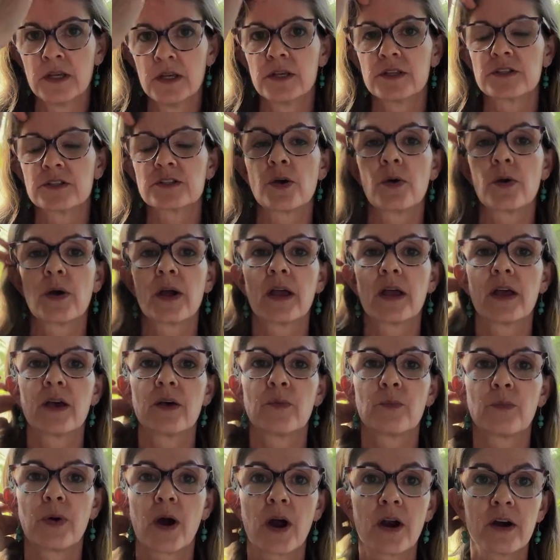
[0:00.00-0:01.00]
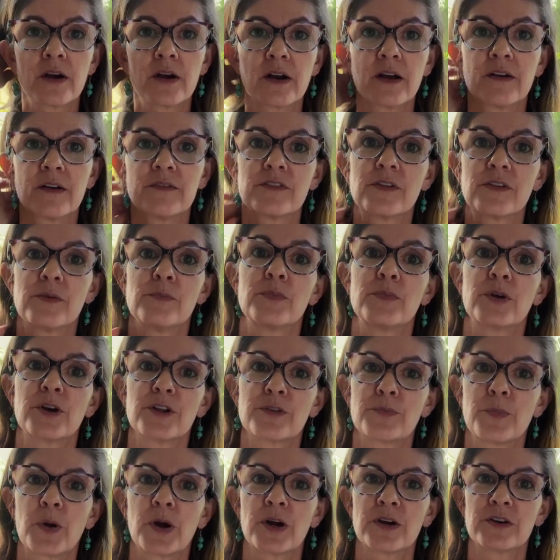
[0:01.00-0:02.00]
So part of the
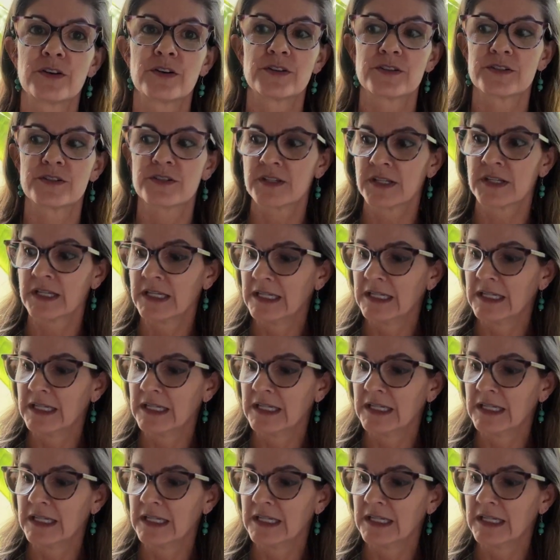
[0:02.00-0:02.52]
birth partner's